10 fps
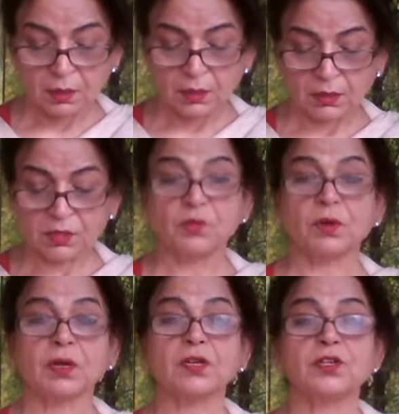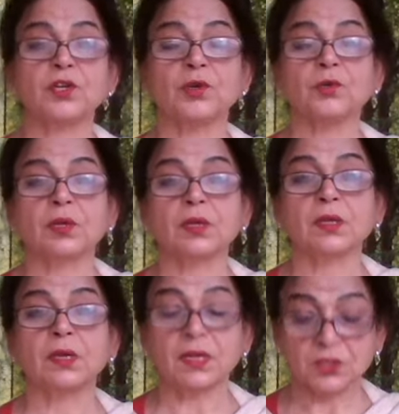And this will continue in
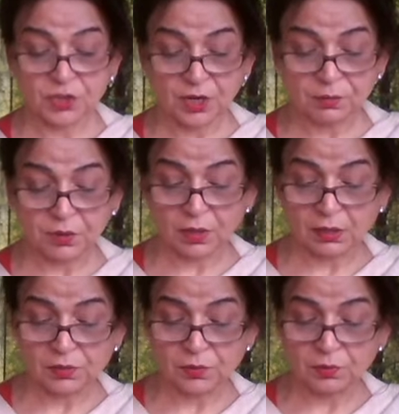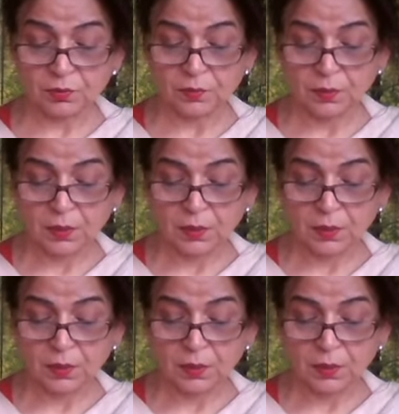the next chapter also.